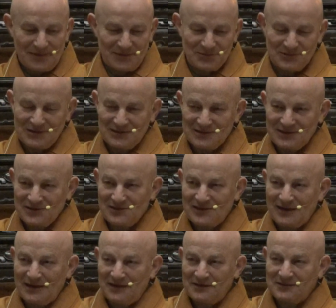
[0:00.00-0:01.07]
We
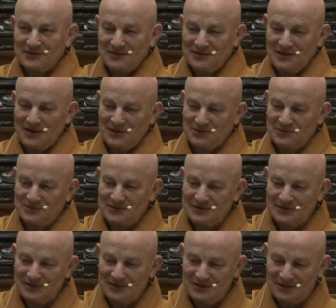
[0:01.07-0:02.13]
recite now
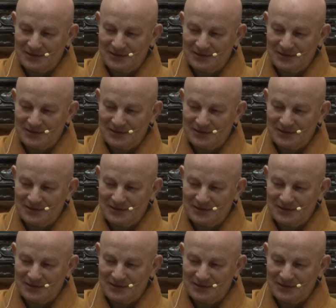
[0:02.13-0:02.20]
the